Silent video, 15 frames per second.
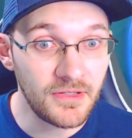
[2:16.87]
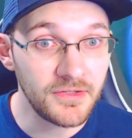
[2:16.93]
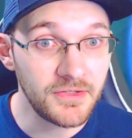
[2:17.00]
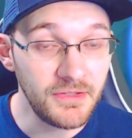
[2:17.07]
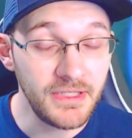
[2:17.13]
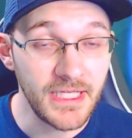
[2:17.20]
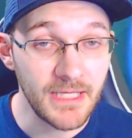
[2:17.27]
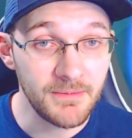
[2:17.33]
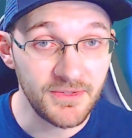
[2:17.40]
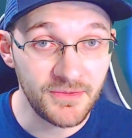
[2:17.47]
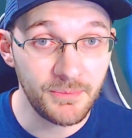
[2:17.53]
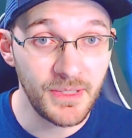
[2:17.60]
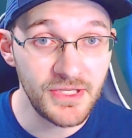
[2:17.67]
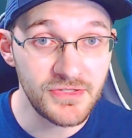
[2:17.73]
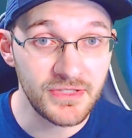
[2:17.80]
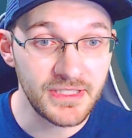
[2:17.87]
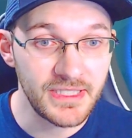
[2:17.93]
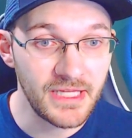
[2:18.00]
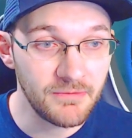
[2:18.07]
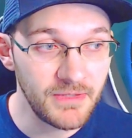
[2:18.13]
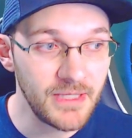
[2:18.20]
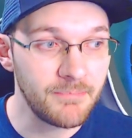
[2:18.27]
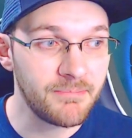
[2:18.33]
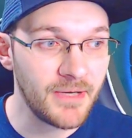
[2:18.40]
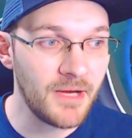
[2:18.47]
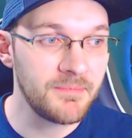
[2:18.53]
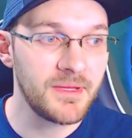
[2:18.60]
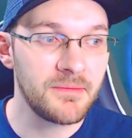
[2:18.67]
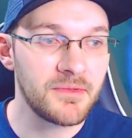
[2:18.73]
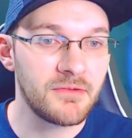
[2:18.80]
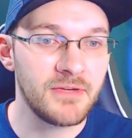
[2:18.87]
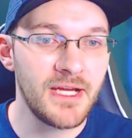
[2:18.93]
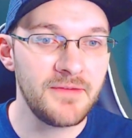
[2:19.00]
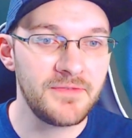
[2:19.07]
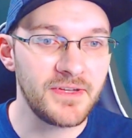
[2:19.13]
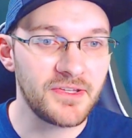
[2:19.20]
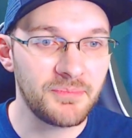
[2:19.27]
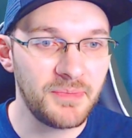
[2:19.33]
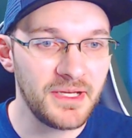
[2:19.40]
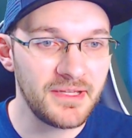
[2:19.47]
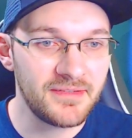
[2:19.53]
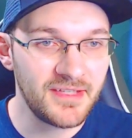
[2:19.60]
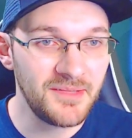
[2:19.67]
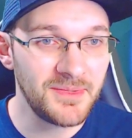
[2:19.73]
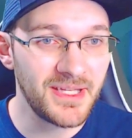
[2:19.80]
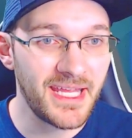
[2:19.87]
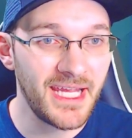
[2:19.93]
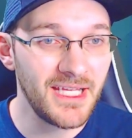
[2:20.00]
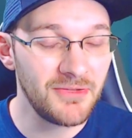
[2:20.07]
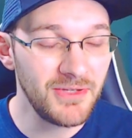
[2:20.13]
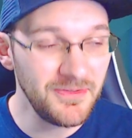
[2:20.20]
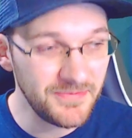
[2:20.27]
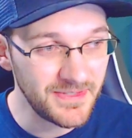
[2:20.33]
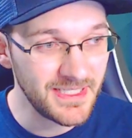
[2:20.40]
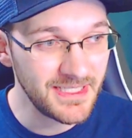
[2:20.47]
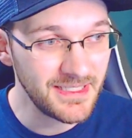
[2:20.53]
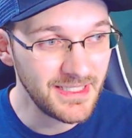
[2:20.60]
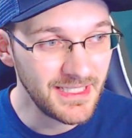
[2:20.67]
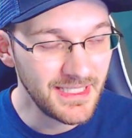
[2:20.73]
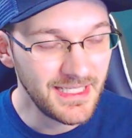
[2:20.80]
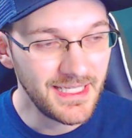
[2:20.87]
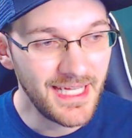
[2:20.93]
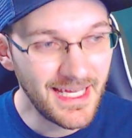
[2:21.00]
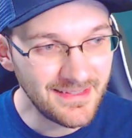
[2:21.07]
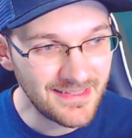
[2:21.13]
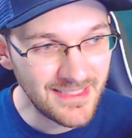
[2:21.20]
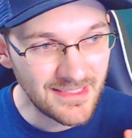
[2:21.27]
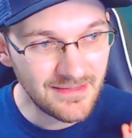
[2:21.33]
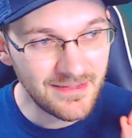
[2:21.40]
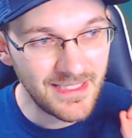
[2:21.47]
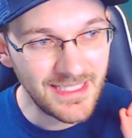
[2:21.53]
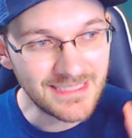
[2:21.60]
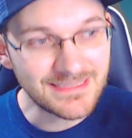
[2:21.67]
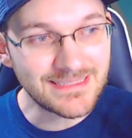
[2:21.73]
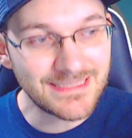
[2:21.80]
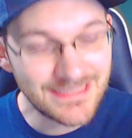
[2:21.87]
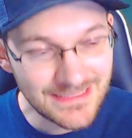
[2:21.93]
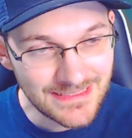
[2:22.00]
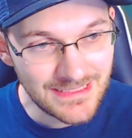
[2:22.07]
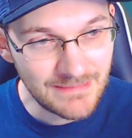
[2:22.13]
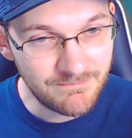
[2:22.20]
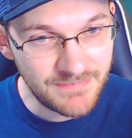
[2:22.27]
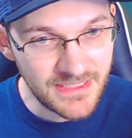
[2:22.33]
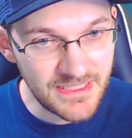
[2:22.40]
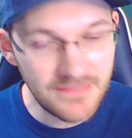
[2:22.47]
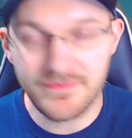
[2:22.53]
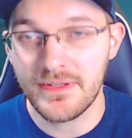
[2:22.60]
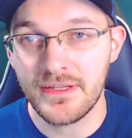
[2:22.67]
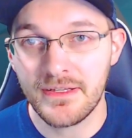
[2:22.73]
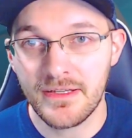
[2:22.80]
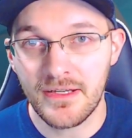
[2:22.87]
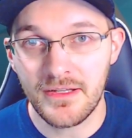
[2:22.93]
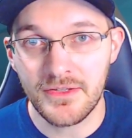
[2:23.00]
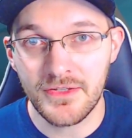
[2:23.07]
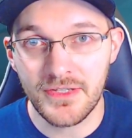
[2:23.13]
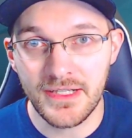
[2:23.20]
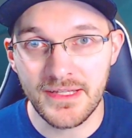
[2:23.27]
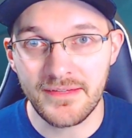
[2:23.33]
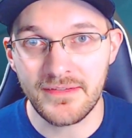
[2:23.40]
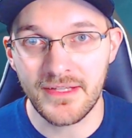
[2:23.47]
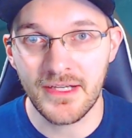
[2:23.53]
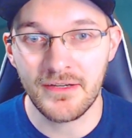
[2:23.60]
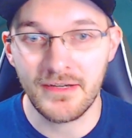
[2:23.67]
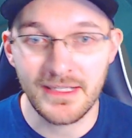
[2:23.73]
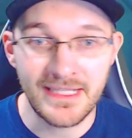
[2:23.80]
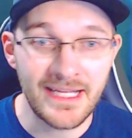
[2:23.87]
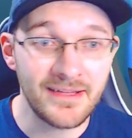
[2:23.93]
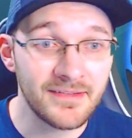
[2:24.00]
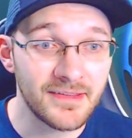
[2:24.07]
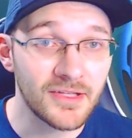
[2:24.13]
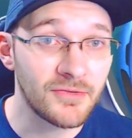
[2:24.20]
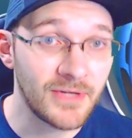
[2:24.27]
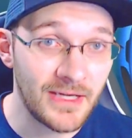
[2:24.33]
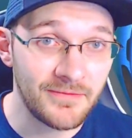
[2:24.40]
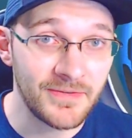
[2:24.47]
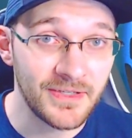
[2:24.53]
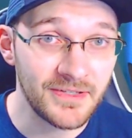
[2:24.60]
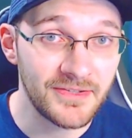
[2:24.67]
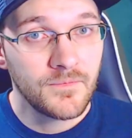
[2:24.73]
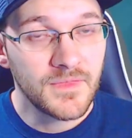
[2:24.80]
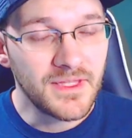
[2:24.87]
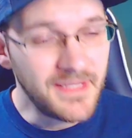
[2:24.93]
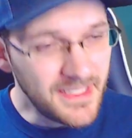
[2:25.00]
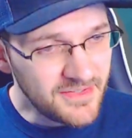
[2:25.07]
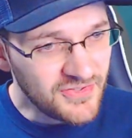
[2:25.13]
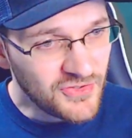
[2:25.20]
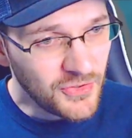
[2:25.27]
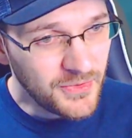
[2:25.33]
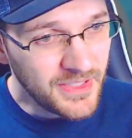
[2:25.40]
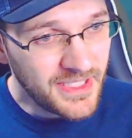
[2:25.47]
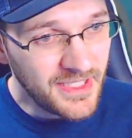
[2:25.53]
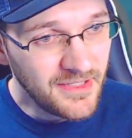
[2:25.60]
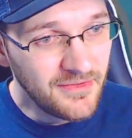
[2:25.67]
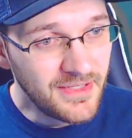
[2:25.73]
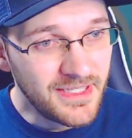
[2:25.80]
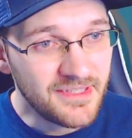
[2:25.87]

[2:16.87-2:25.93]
of Duty game, especially. They really bumped up the graphics, but it seems like Halo Infinite has another thing above Call of Duty this year, and that is the graphics. The next story here is